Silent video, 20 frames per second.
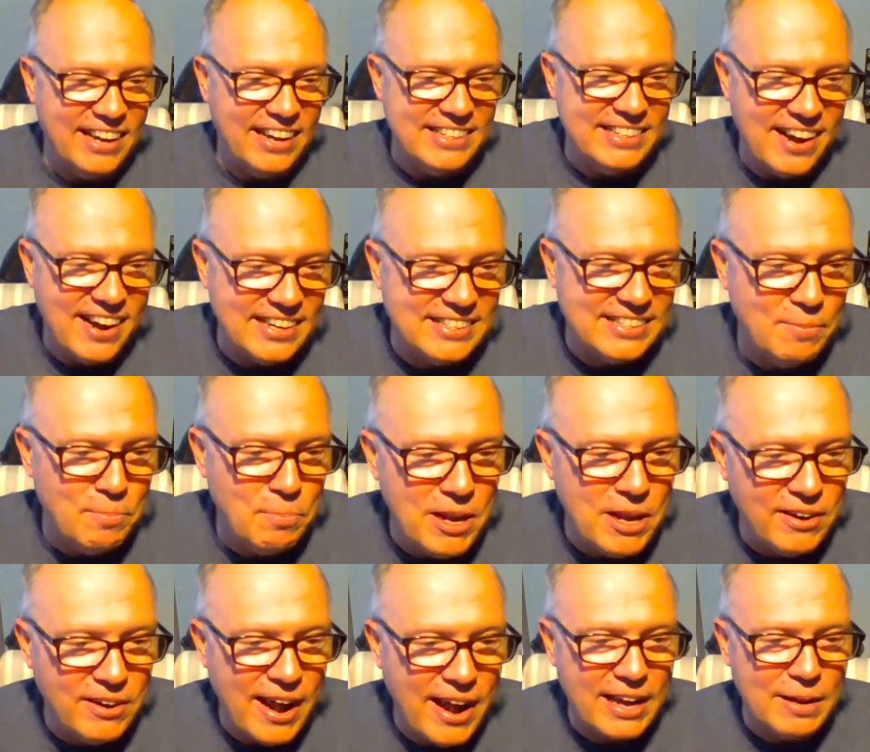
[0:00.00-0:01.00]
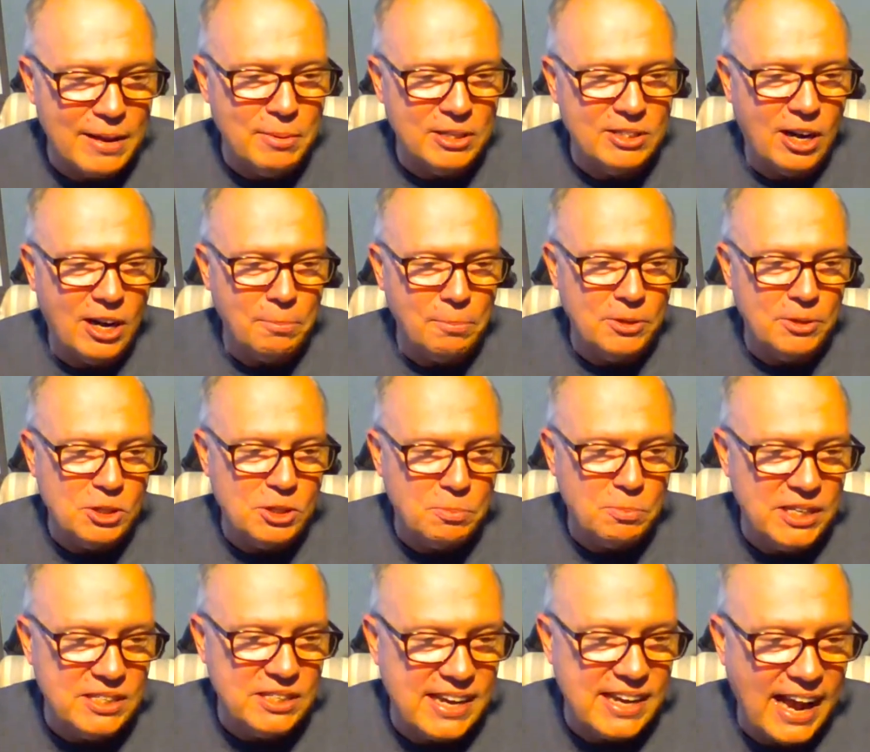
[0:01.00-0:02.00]
That's awesome. Peter Heckema, Tarpon
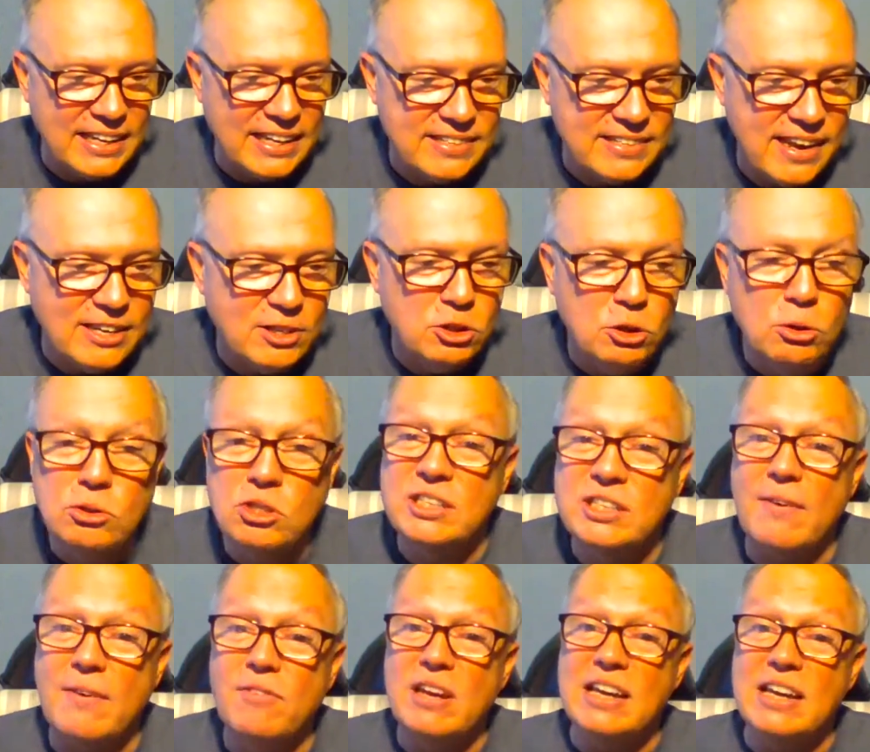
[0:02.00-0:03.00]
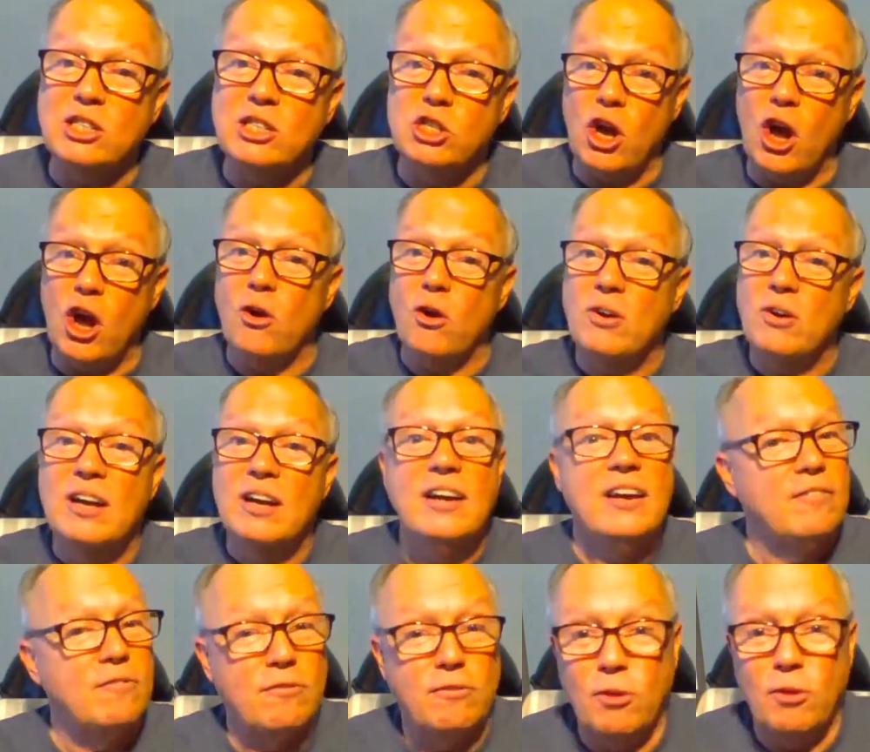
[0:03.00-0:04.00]
Springs gas today, $2.72.
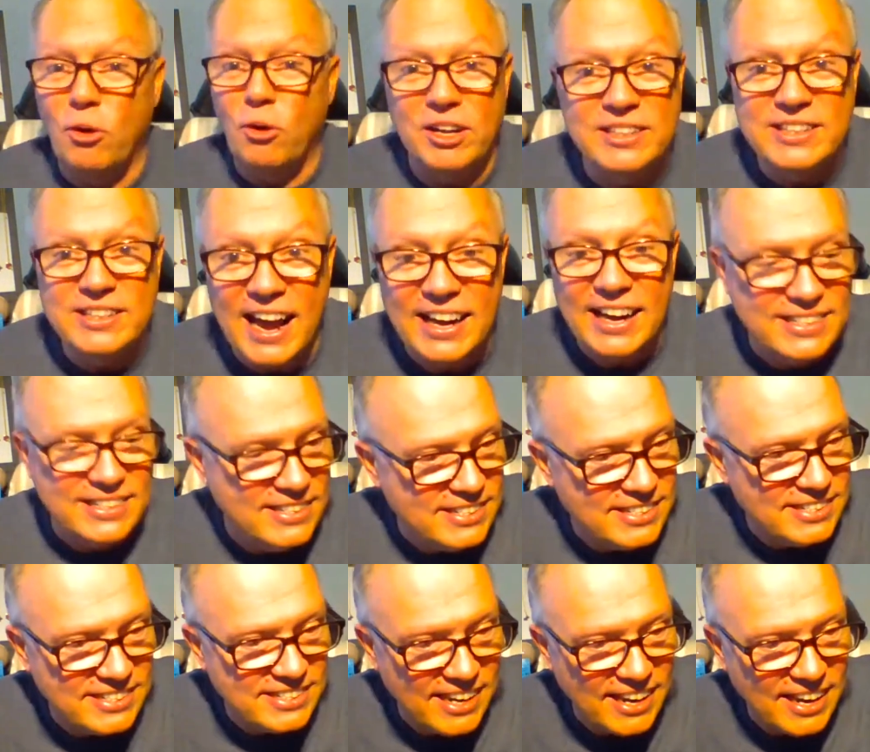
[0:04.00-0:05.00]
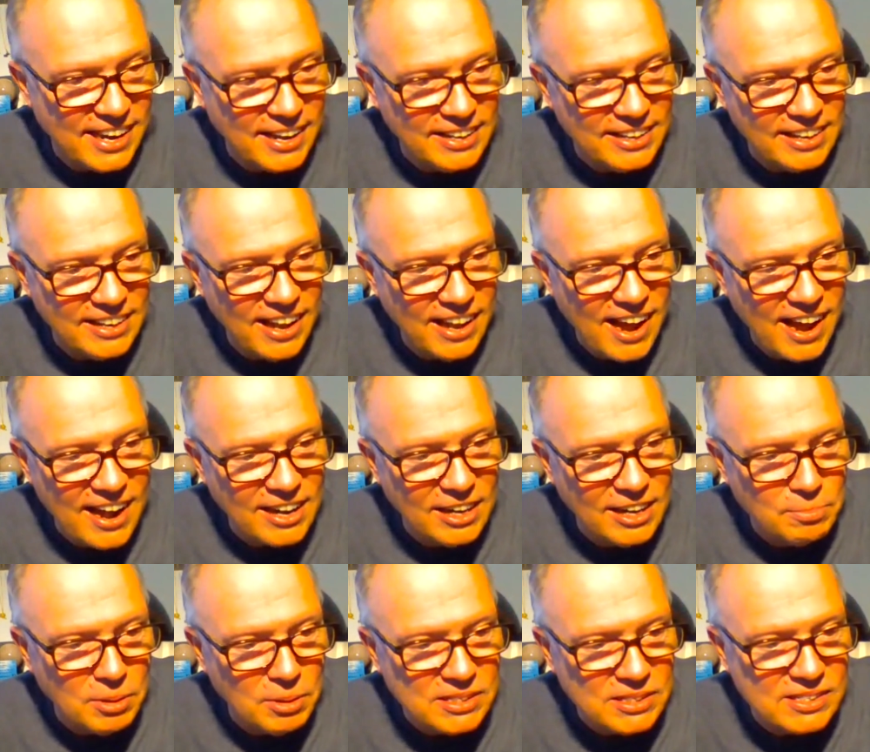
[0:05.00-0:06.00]
Florida taxes a little
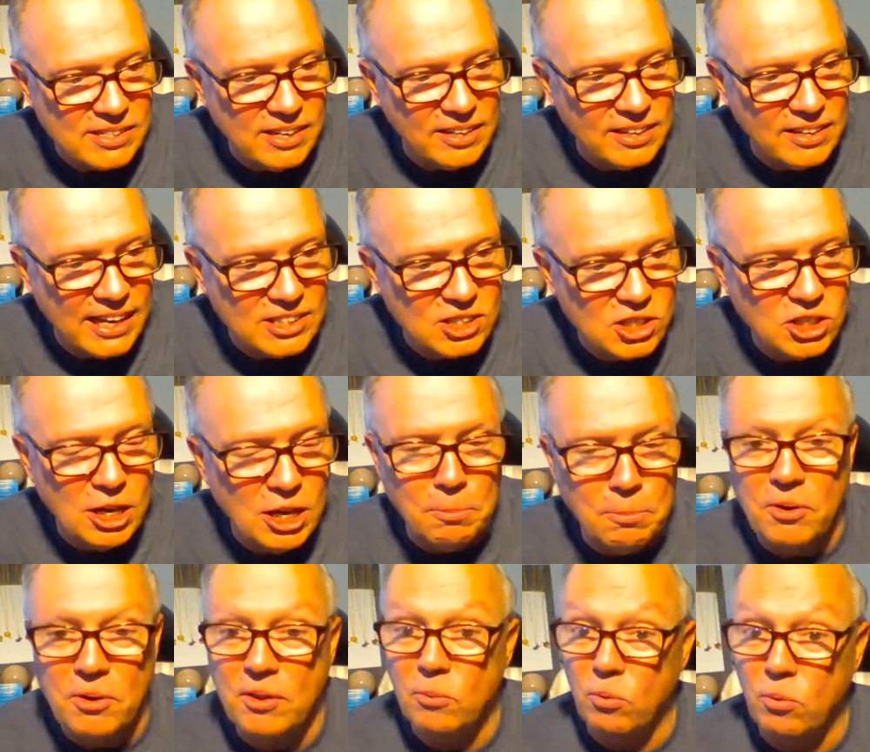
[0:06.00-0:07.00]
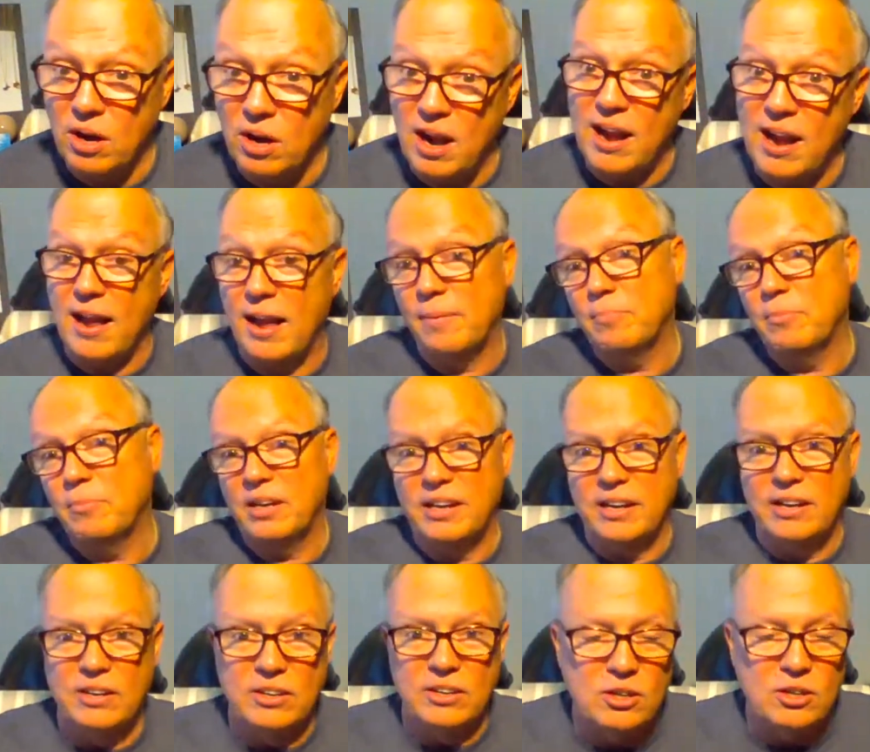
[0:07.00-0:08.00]
higher, but still, that's cheaper than where I am
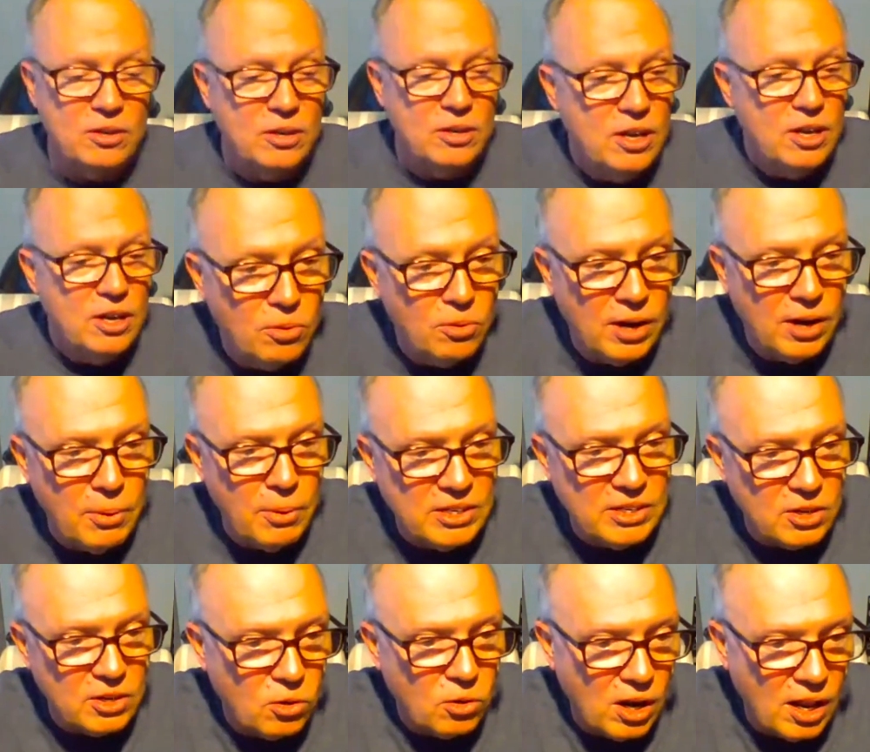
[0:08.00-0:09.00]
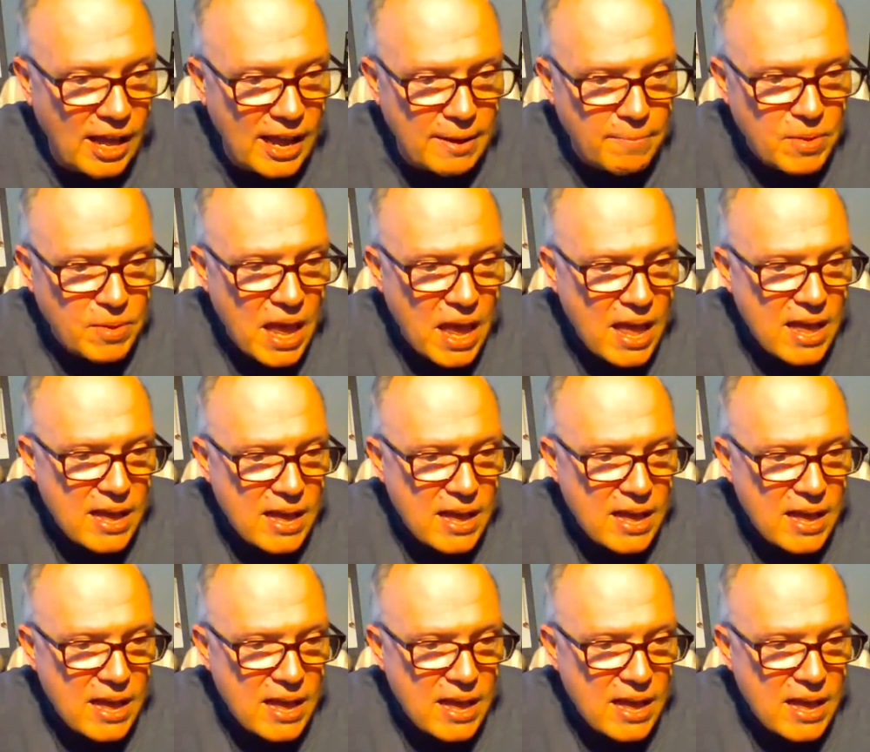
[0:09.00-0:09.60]
here, where I went to Coeur d'Alene.